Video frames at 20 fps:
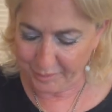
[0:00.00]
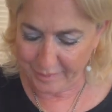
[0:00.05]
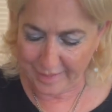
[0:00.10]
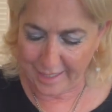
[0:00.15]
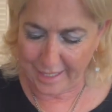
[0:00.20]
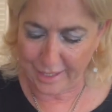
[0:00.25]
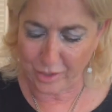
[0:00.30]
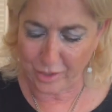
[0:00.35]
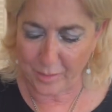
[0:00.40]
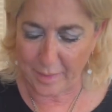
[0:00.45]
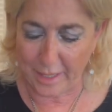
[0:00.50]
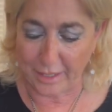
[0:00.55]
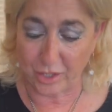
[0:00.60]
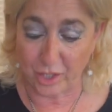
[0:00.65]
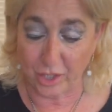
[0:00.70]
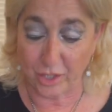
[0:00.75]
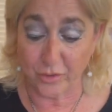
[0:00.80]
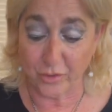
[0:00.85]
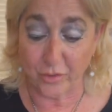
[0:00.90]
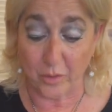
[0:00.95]
I know my
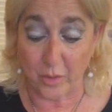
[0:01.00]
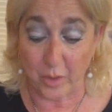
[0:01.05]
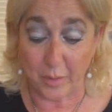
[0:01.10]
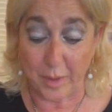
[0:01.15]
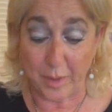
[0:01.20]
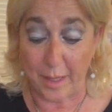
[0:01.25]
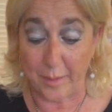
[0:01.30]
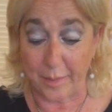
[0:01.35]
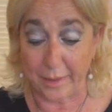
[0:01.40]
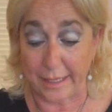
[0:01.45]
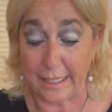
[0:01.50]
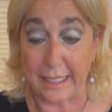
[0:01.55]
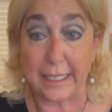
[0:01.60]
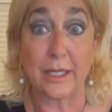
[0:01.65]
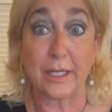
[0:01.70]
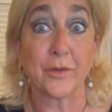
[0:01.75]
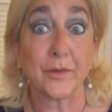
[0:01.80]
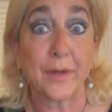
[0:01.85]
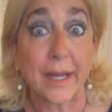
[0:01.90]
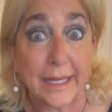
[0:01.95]
children would probably eat
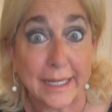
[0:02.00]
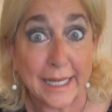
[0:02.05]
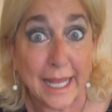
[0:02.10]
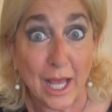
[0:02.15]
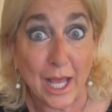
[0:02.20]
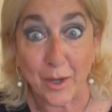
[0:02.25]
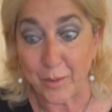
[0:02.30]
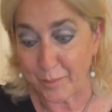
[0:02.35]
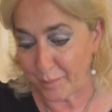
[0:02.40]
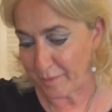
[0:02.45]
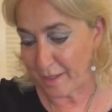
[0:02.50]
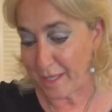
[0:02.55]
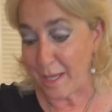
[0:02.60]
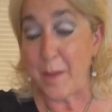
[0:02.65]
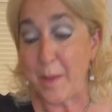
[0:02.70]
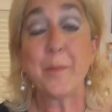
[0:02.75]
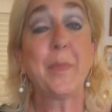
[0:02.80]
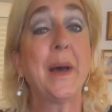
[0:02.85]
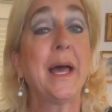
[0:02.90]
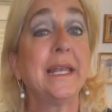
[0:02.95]
it right now,
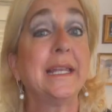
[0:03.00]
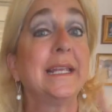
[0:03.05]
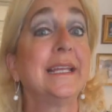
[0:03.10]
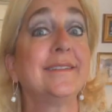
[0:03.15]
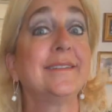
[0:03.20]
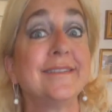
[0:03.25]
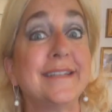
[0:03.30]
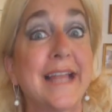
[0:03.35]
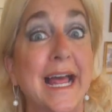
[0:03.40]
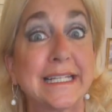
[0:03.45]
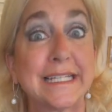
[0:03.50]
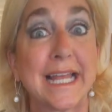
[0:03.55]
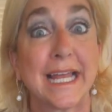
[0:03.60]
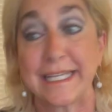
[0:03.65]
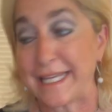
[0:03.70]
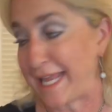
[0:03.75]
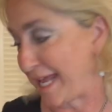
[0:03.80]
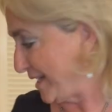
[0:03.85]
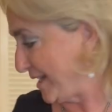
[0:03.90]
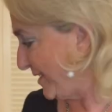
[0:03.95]
but it's not done
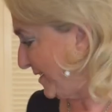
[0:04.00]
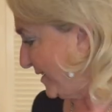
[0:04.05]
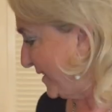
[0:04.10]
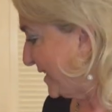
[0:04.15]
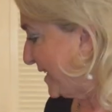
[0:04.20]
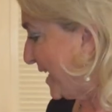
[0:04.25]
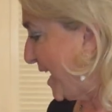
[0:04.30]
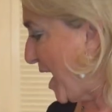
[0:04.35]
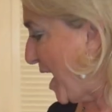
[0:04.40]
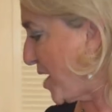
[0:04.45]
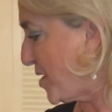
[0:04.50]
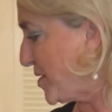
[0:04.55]
yet.